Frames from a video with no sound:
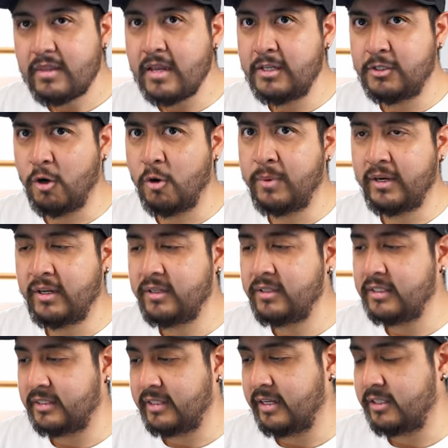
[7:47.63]
it's opening,
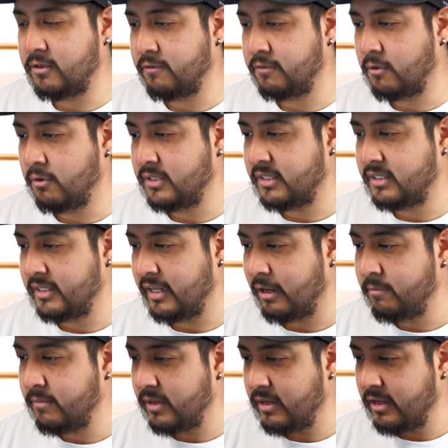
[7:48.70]
it takes, of course, its
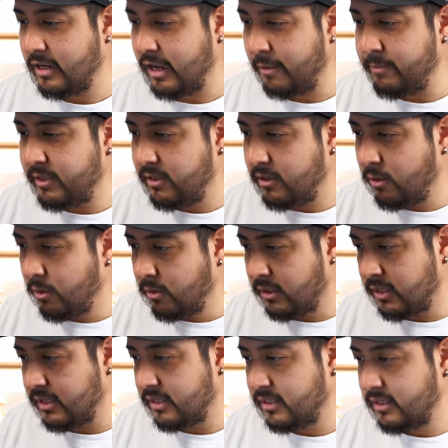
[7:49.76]
time. I mean, look